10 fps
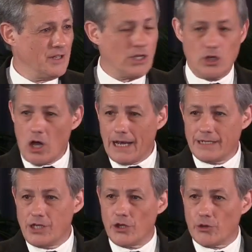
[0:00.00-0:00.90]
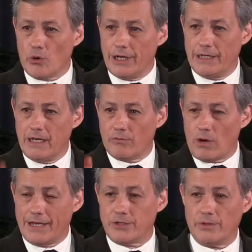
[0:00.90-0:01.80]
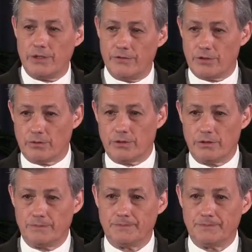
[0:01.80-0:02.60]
then God has the authority to give rights to individuals.